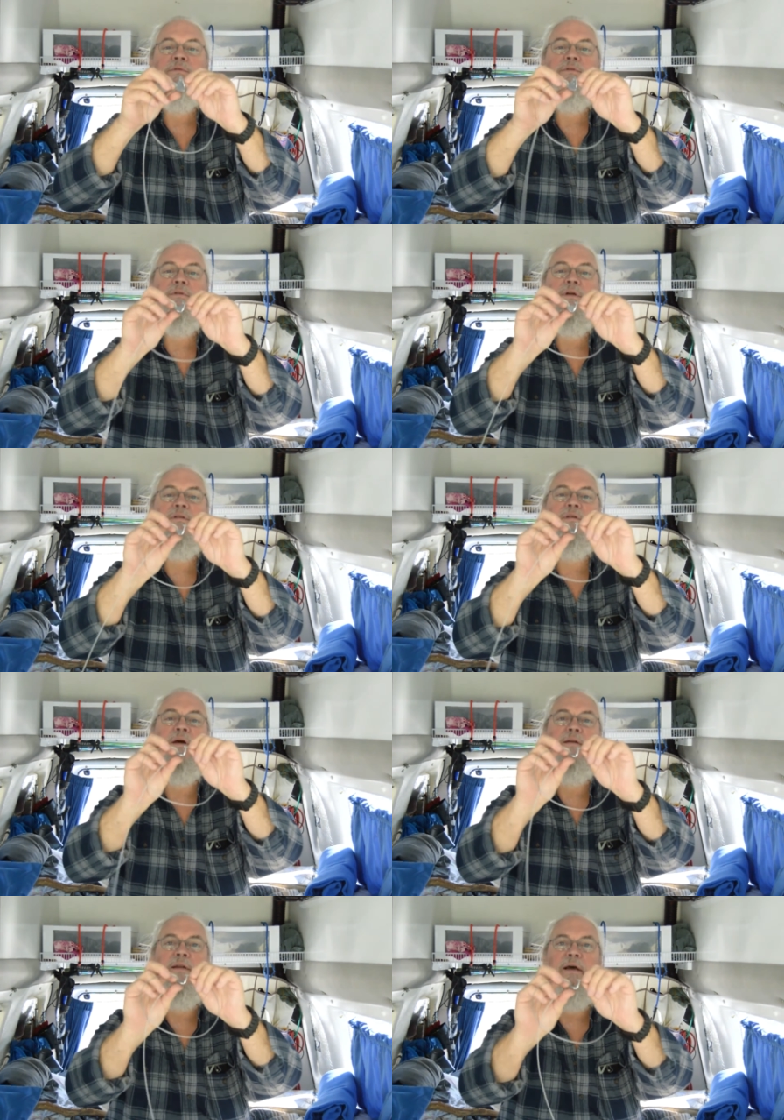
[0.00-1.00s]
just
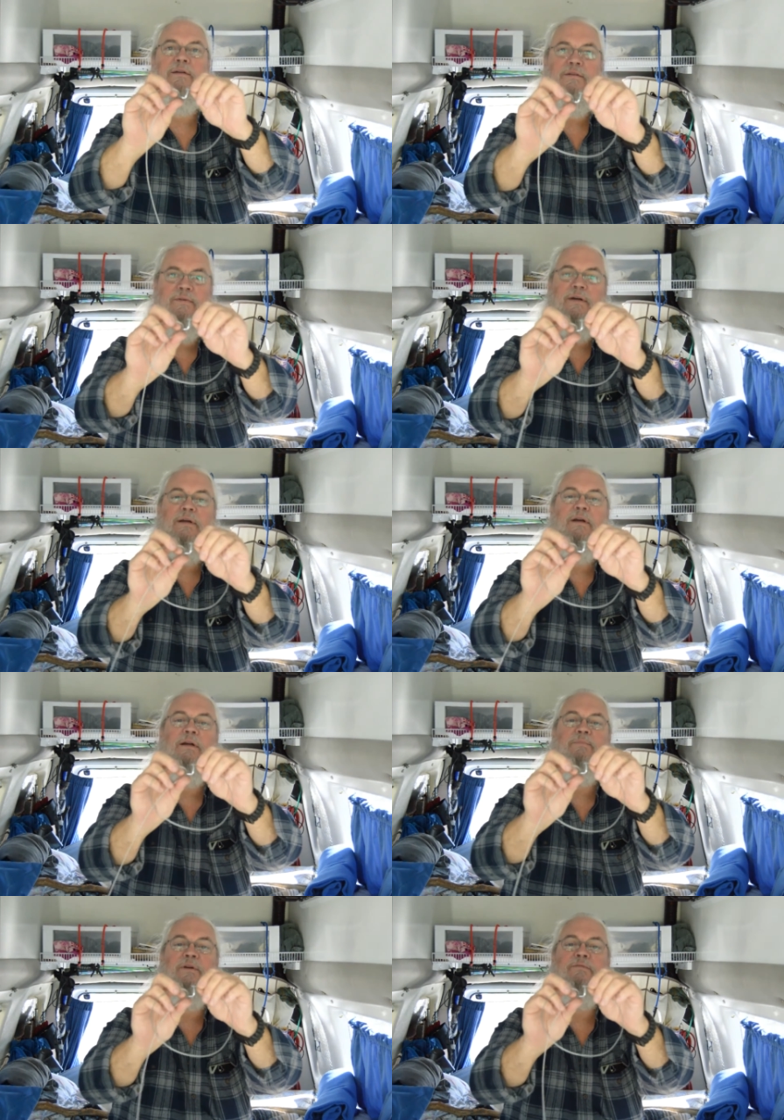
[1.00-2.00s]
like that. See if I can get it
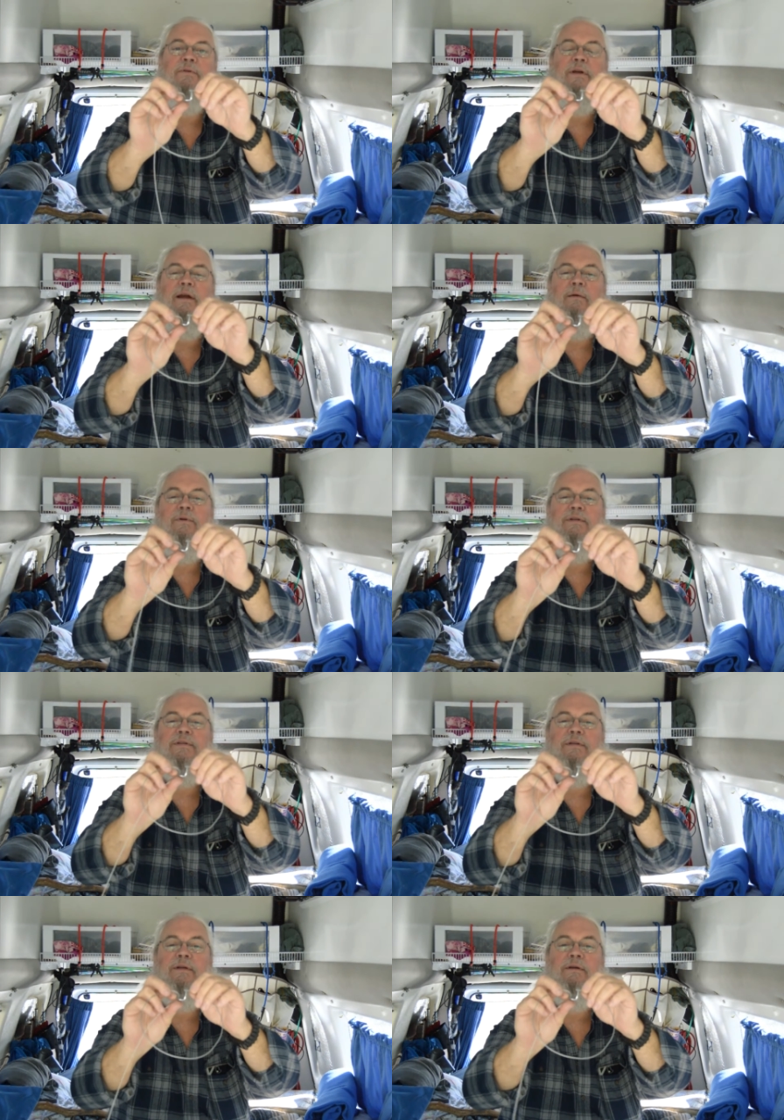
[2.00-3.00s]
up there for the camera to
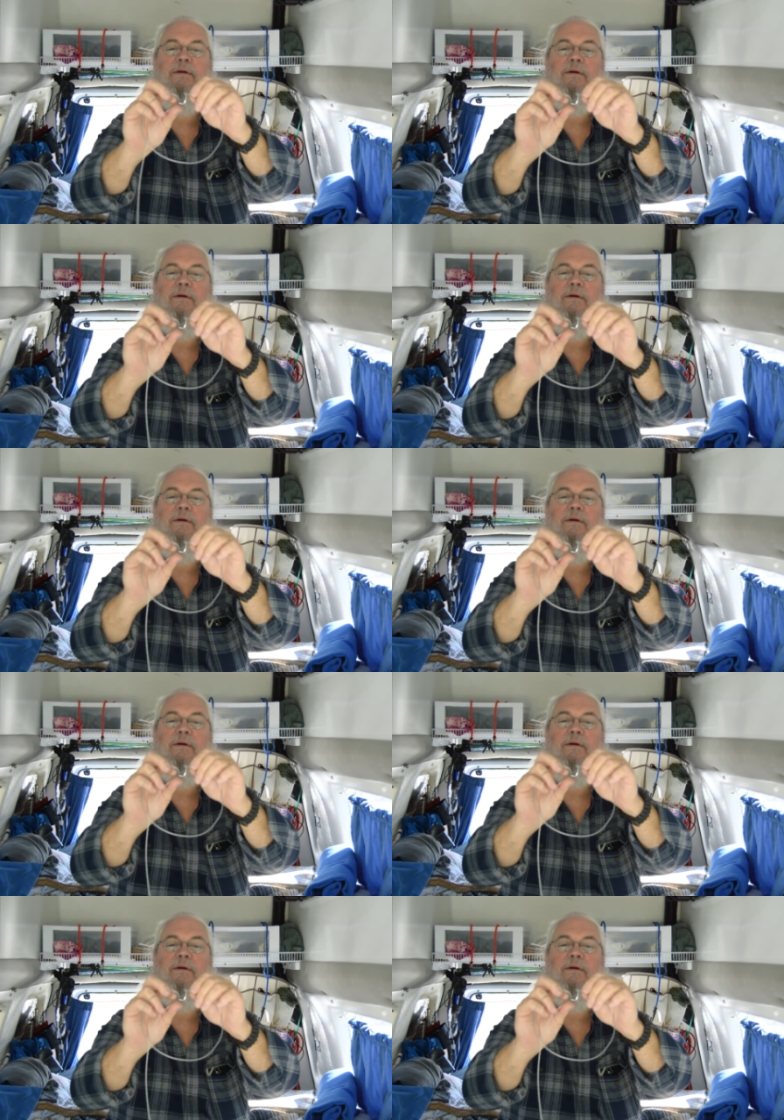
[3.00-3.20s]
see.